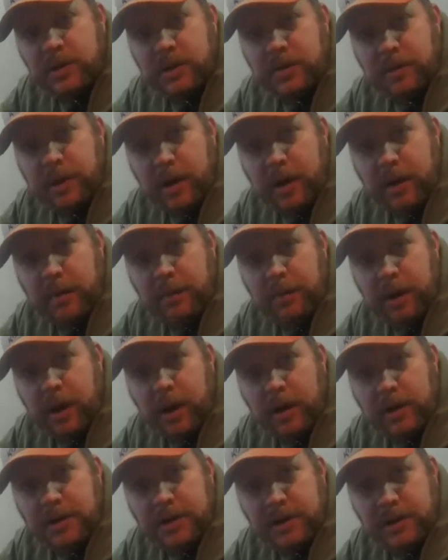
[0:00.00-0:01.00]
going to be
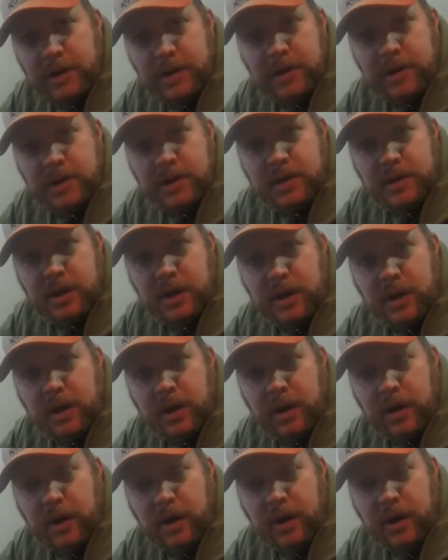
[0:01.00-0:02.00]
a series
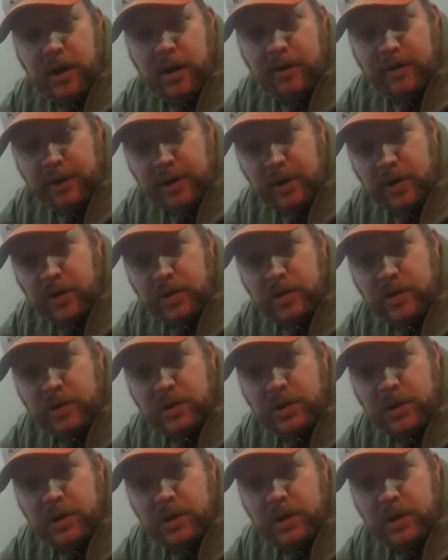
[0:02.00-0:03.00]
of
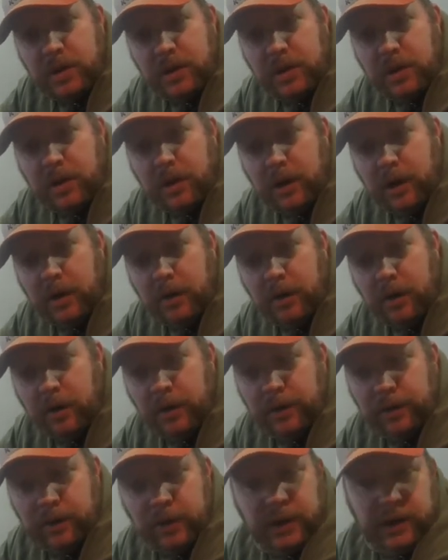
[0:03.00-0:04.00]
videos,
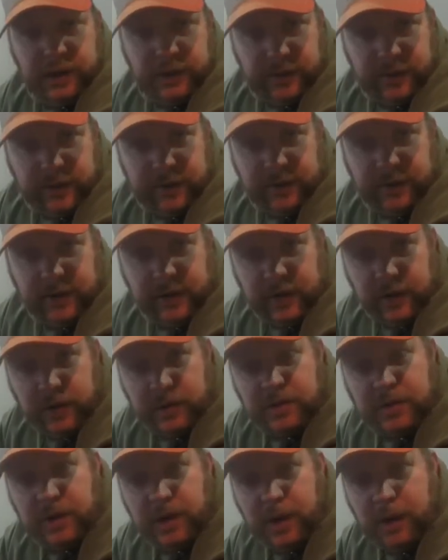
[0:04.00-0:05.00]
only really 3
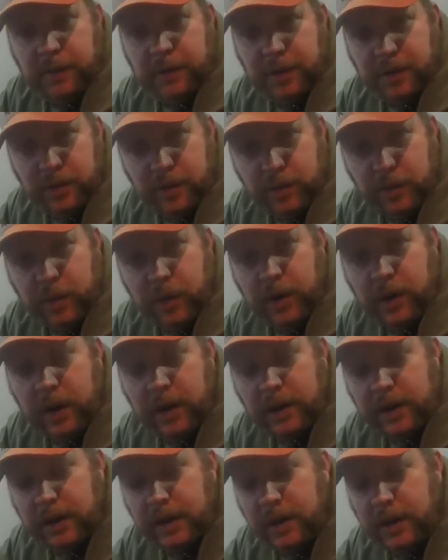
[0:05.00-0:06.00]
videos. I'm going to do one
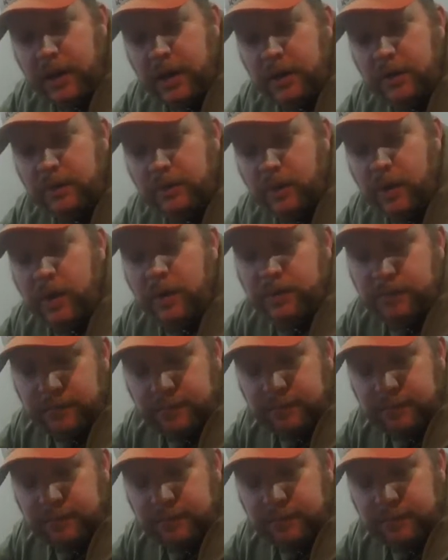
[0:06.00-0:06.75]
on the, well,